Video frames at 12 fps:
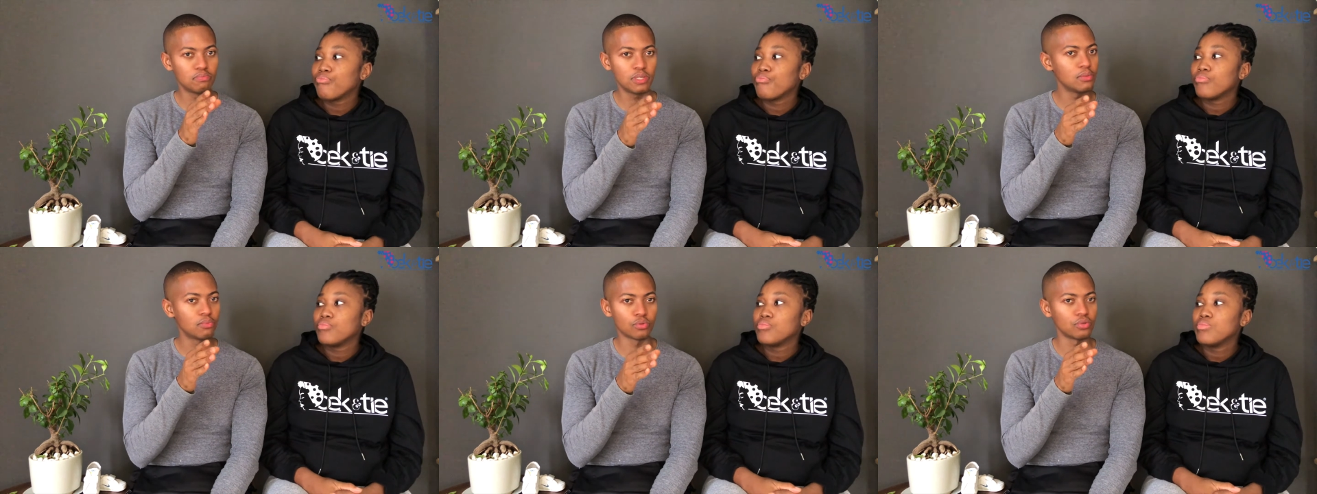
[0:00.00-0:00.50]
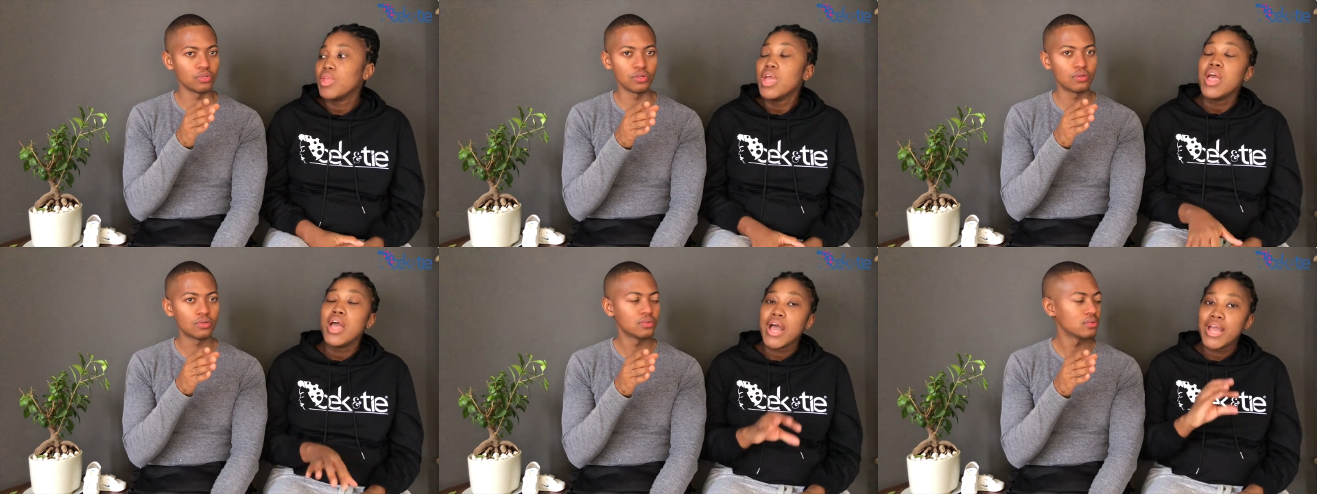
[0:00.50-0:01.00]
Speaker 1: people you
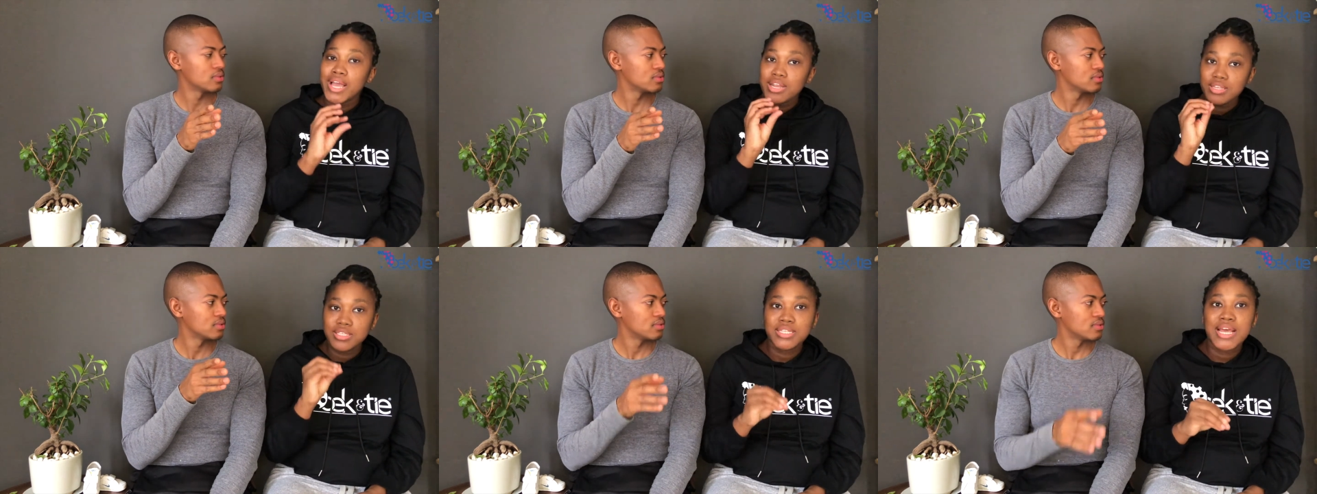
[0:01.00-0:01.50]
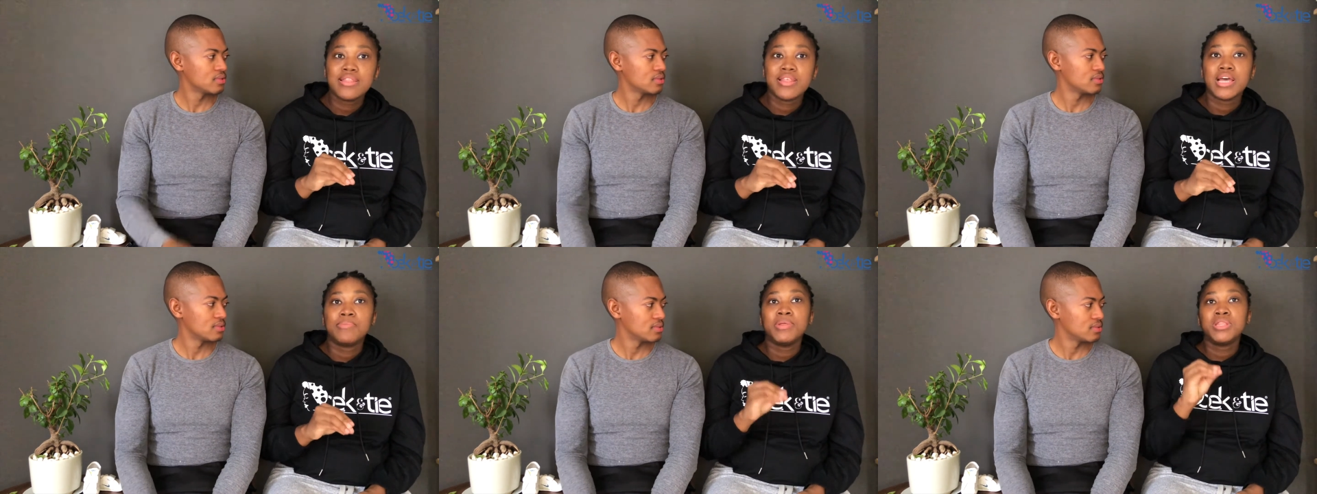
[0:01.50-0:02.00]
know
Speaker 2: i understand
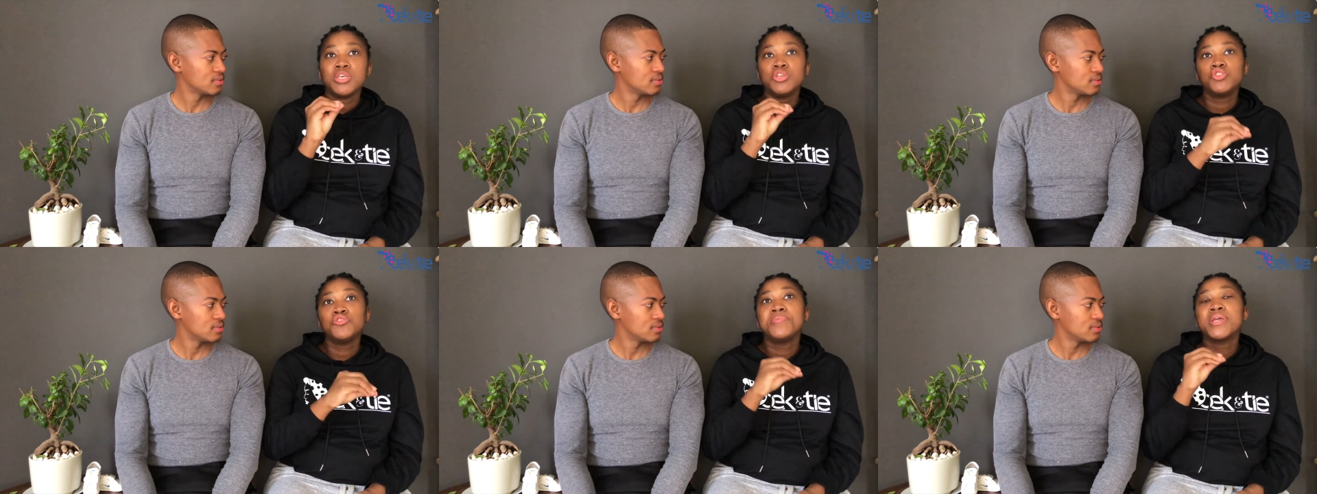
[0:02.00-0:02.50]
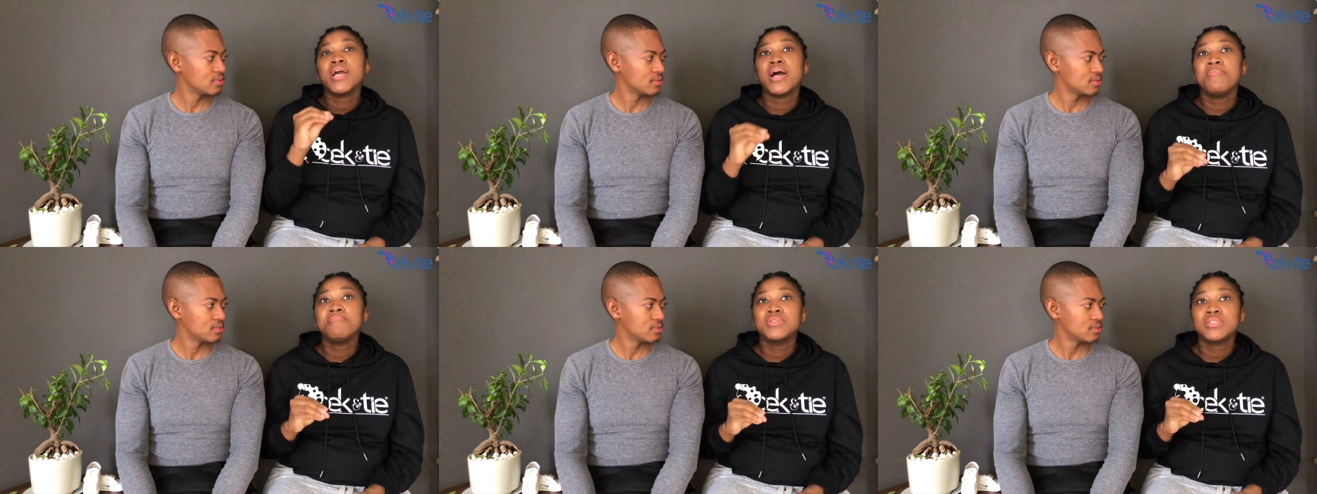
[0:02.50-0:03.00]
that but the issue
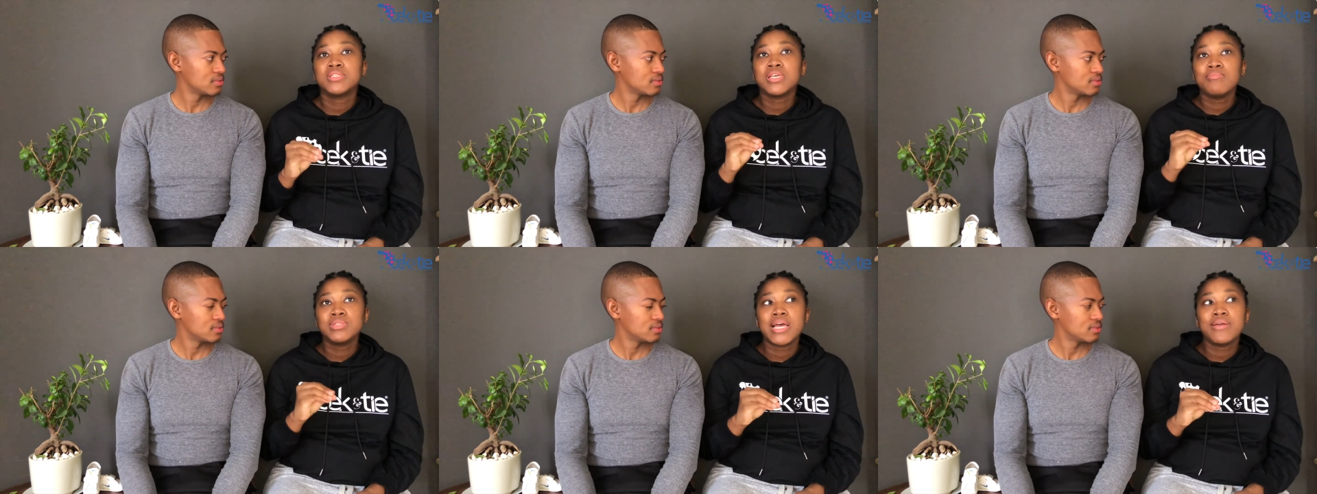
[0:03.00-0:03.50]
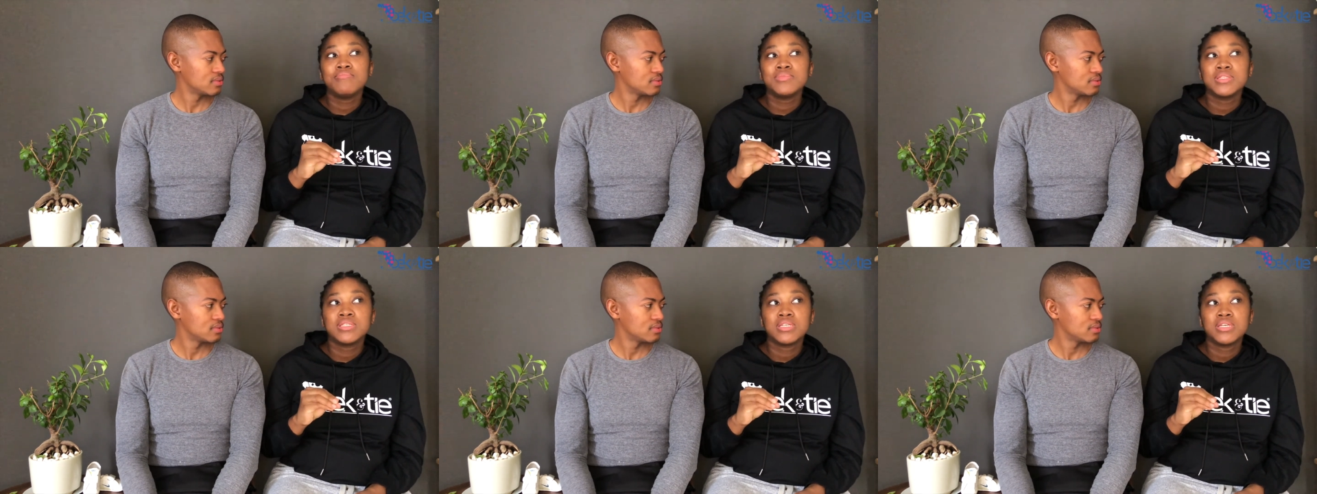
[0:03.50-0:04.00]
becomes
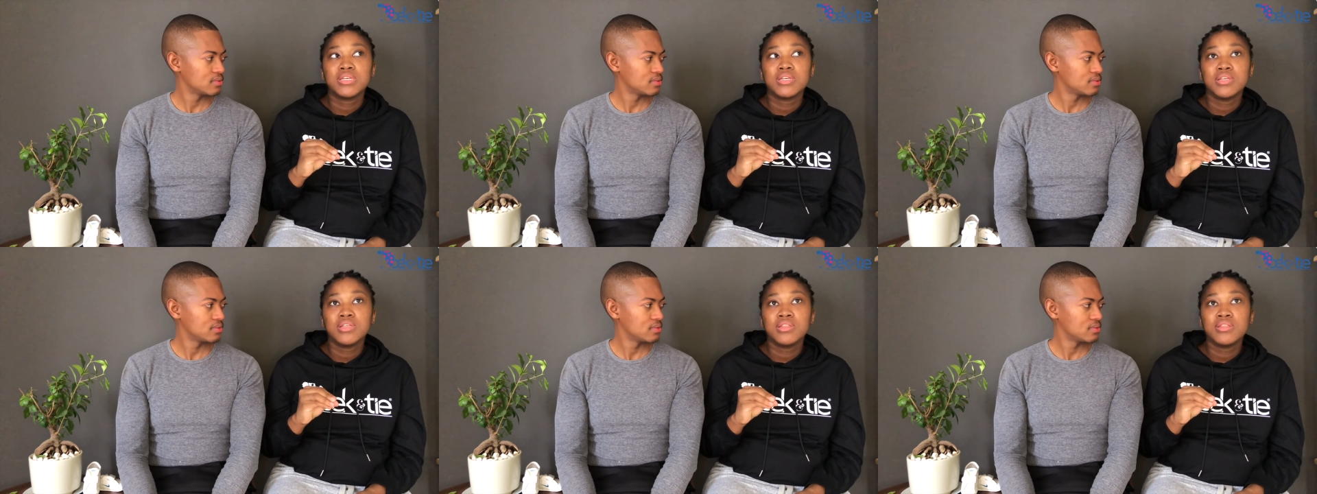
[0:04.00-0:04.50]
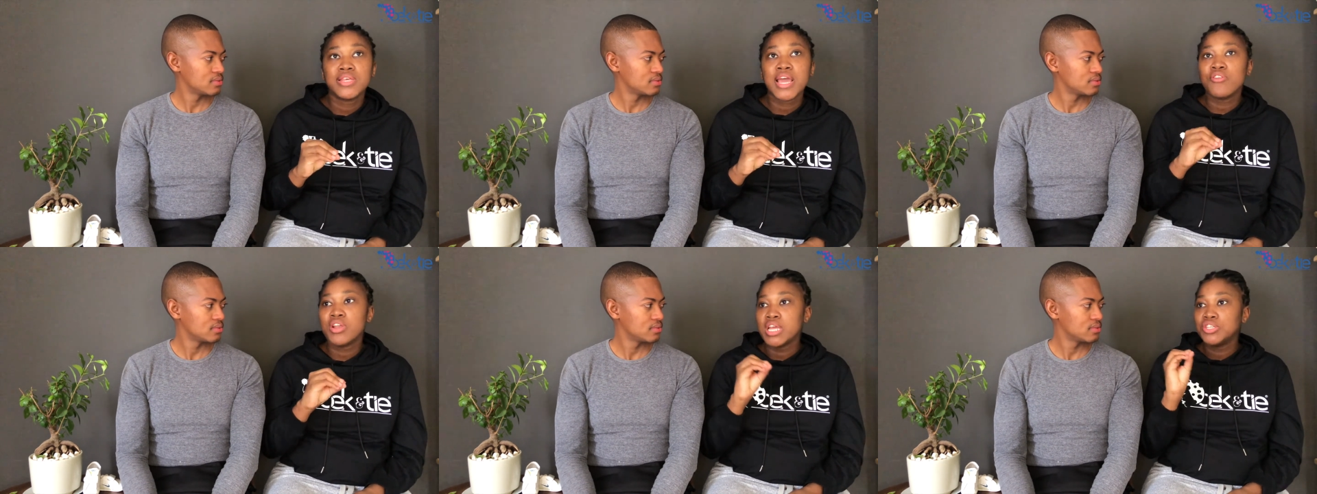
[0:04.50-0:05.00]
sometimes
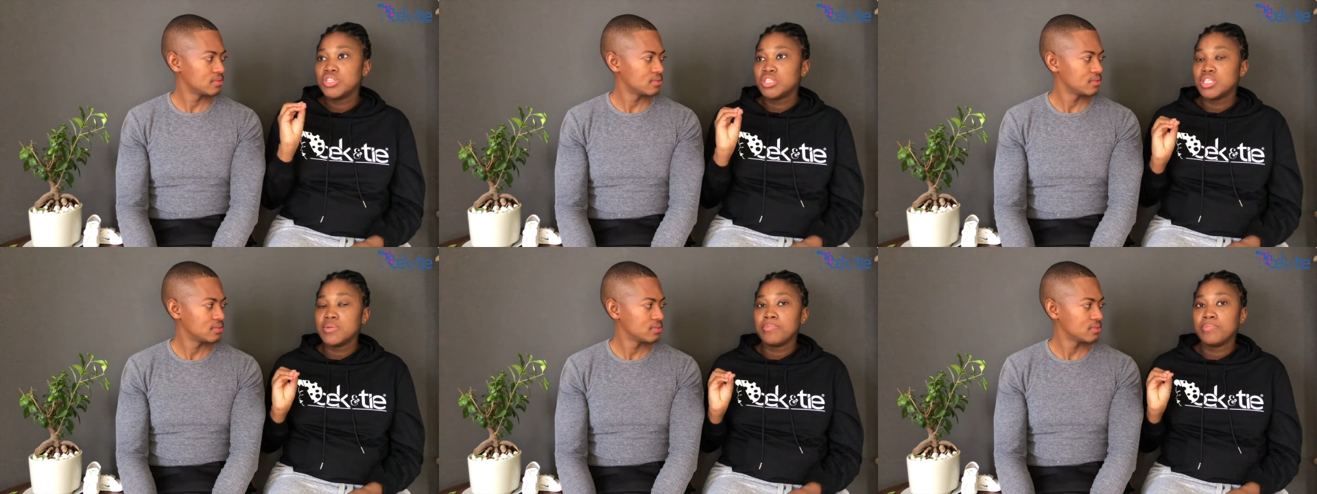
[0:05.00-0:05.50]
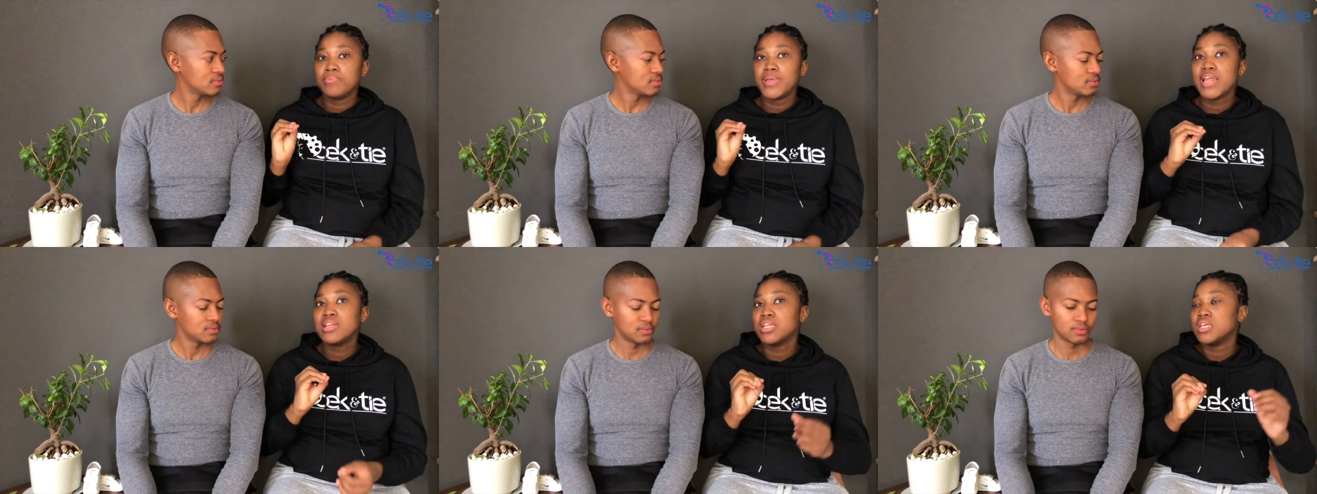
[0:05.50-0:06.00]
their relationship
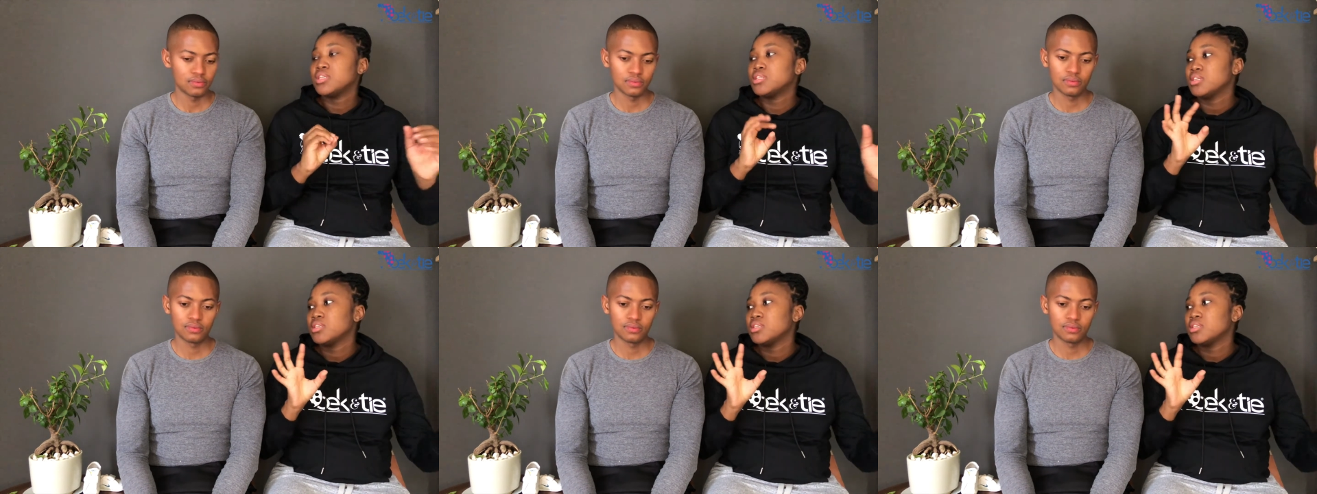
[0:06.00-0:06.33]
ended